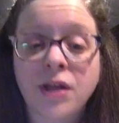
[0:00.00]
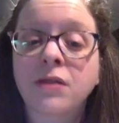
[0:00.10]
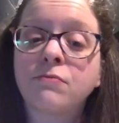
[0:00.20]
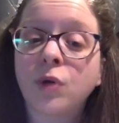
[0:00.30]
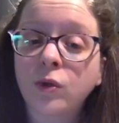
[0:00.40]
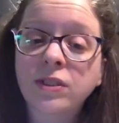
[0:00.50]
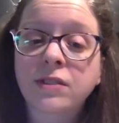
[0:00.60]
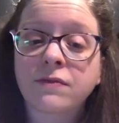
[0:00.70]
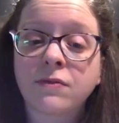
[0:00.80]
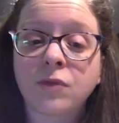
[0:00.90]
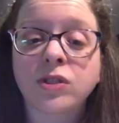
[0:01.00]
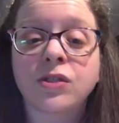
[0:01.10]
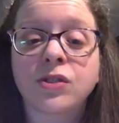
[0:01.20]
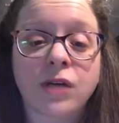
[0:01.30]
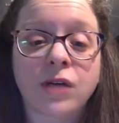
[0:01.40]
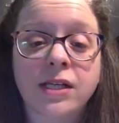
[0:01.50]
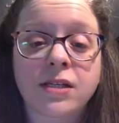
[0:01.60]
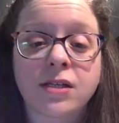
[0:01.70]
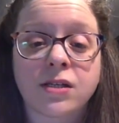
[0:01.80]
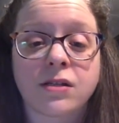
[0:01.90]
most of the
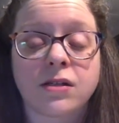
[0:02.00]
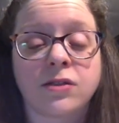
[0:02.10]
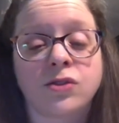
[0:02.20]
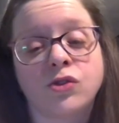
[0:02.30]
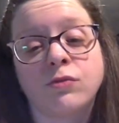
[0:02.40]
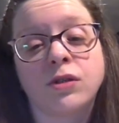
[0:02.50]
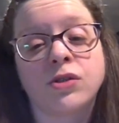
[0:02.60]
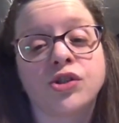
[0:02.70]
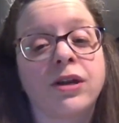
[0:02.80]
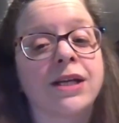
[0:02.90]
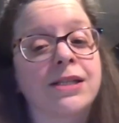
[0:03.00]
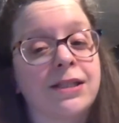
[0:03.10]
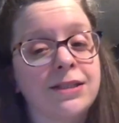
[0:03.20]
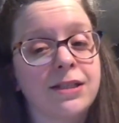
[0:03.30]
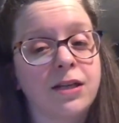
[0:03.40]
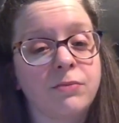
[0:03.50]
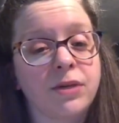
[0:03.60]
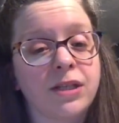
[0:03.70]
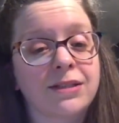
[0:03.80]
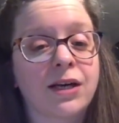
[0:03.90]
direct-to-consumer genetic testing
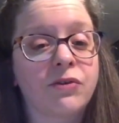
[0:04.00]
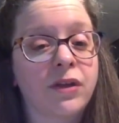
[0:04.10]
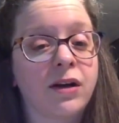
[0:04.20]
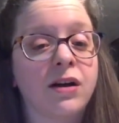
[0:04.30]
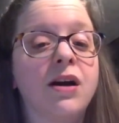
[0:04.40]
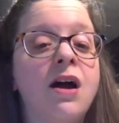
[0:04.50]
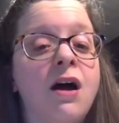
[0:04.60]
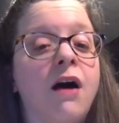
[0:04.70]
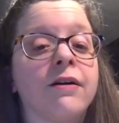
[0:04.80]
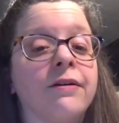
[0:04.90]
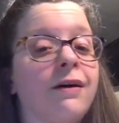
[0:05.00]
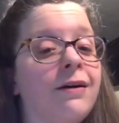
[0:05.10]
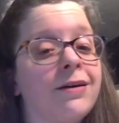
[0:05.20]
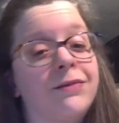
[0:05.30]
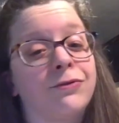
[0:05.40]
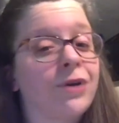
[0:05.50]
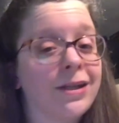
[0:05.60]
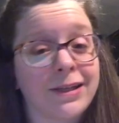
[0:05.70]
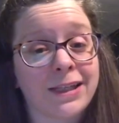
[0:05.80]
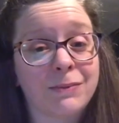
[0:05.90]
companies out there are not even
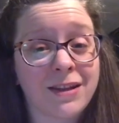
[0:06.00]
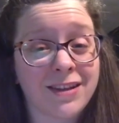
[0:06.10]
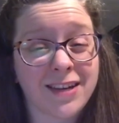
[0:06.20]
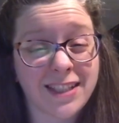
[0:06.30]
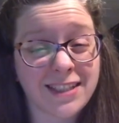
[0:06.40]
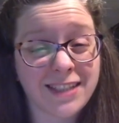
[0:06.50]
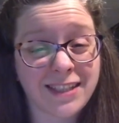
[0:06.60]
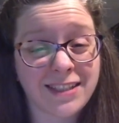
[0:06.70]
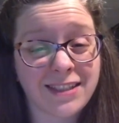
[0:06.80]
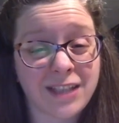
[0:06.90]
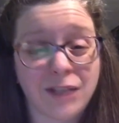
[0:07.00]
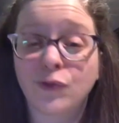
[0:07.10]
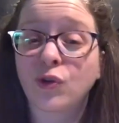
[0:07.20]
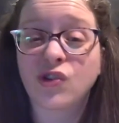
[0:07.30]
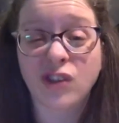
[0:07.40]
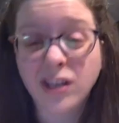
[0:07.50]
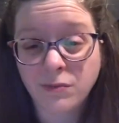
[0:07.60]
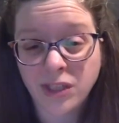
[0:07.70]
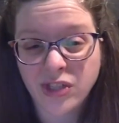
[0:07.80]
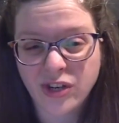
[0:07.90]
regulated by the United States Food and Drug
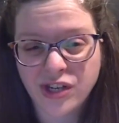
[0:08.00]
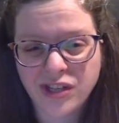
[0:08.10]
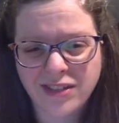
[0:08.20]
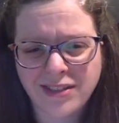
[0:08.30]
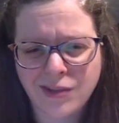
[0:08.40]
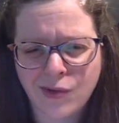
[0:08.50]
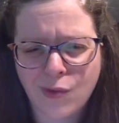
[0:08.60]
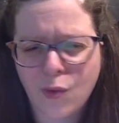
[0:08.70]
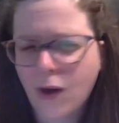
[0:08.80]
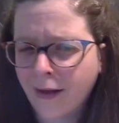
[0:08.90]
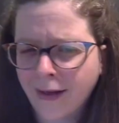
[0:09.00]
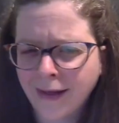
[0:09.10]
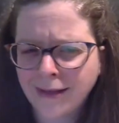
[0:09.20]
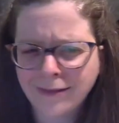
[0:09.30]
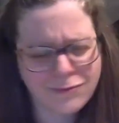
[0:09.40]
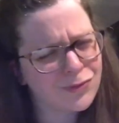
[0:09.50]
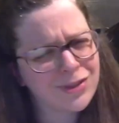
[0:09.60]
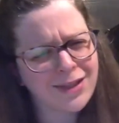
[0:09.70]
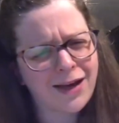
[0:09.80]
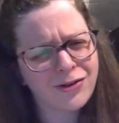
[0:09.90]
Administration. So why
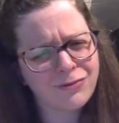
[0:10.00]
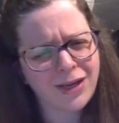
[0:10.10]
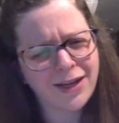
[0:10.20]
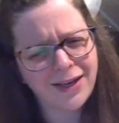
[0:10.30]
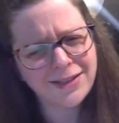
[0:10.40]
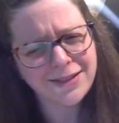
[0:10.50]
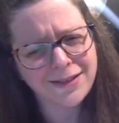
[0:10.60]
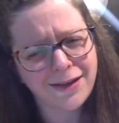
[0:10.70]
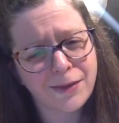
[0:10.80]
was that, you may ask?